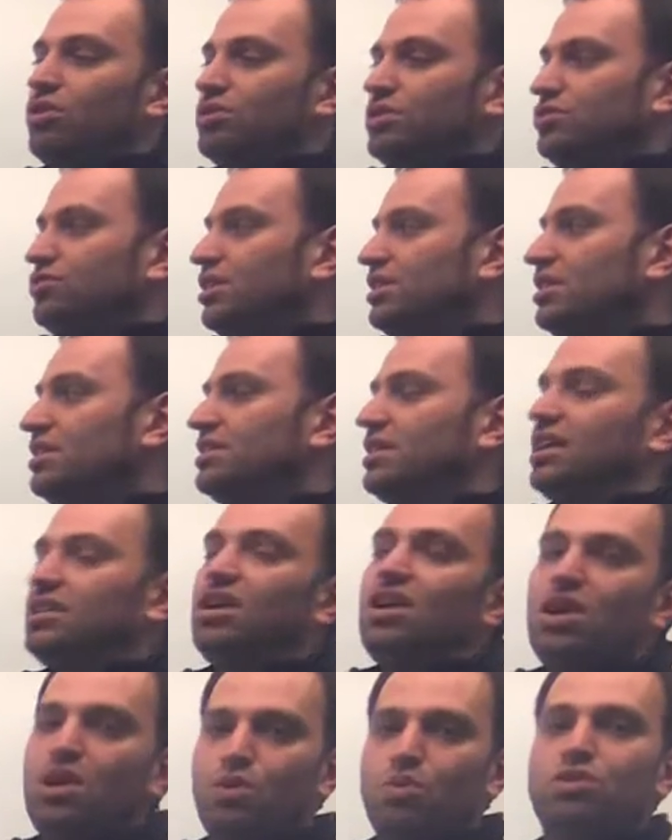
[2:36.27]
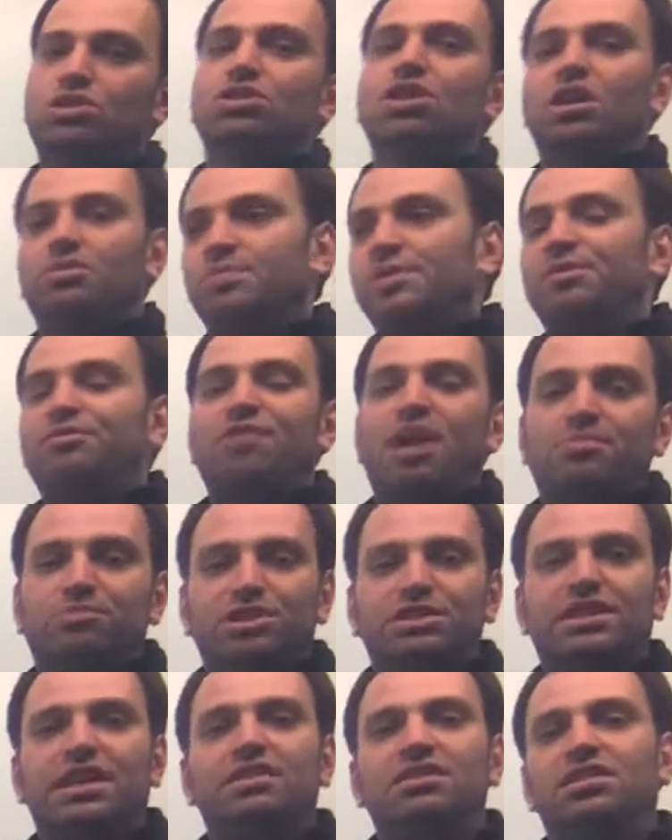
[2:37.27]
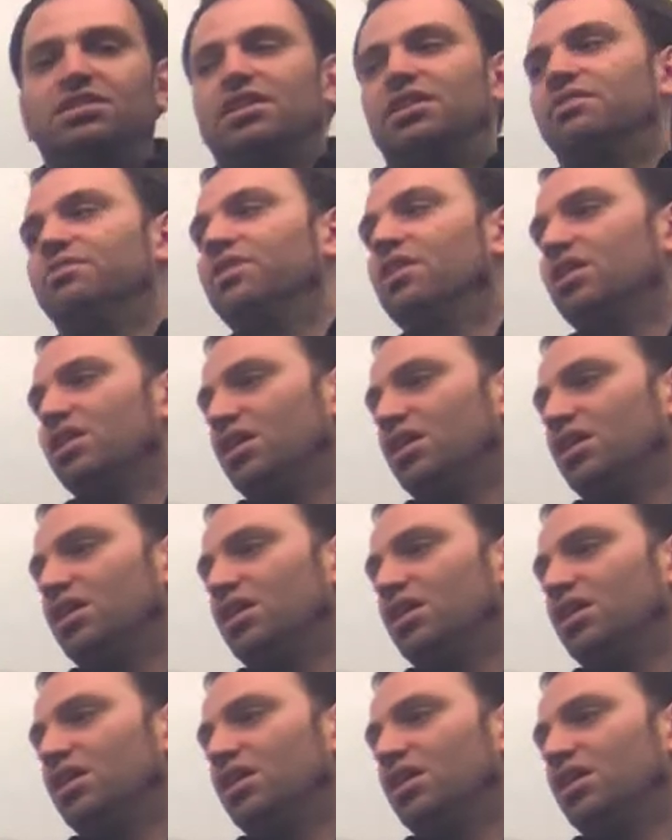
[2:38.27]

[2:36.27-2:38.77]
on the training set would not be representative